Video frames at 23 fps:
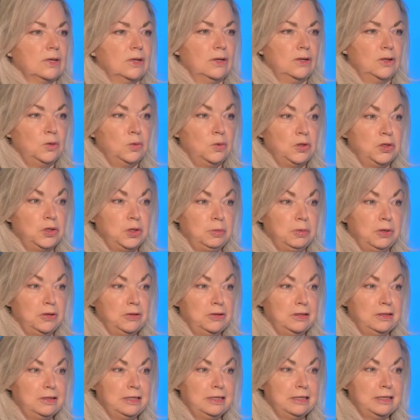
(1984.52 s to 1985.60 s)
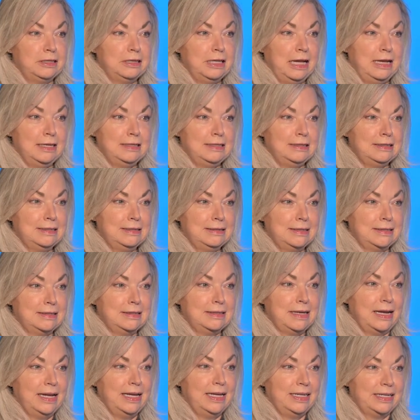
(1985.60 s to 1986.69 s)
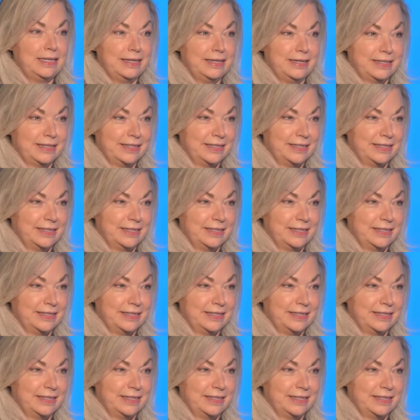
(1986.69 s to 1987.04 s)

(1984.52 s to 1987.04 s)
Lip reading: Because we're supposedly a classless society.